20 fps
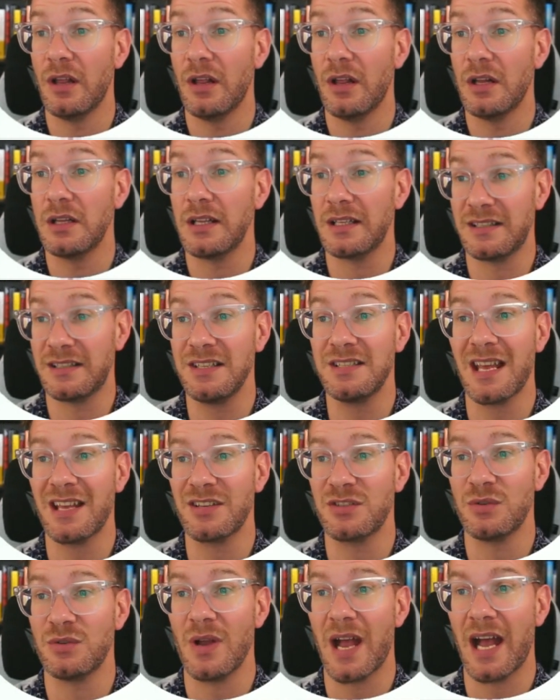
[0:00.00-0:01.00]
like, this has
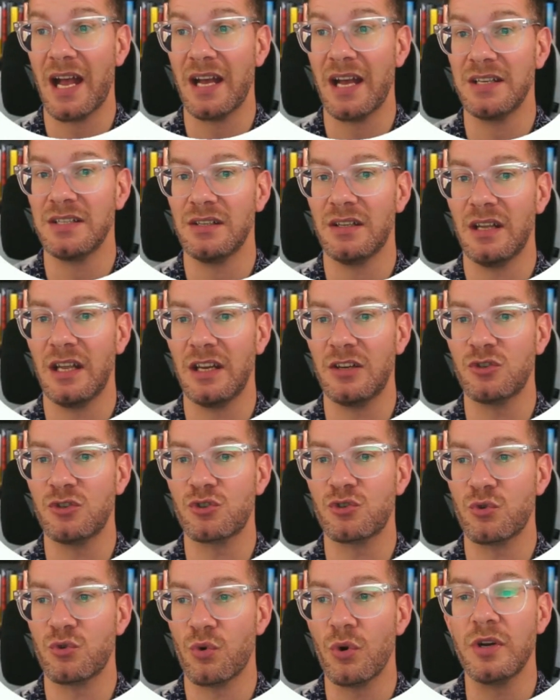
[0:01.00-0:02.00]
to add
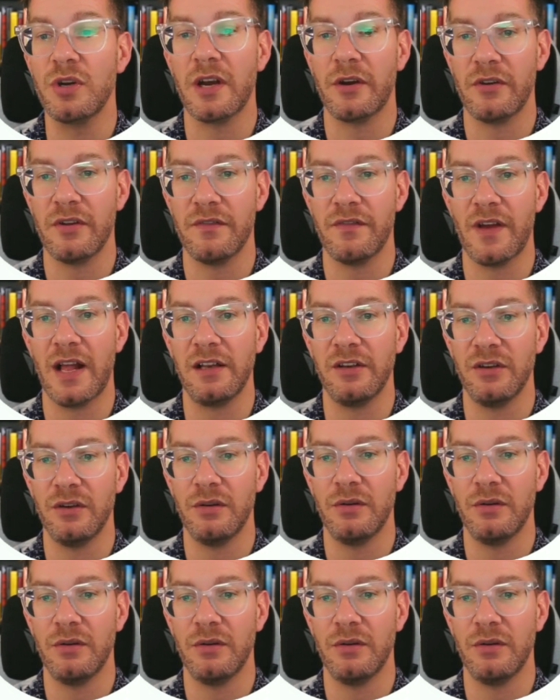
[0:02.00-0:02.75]
extraordinary value.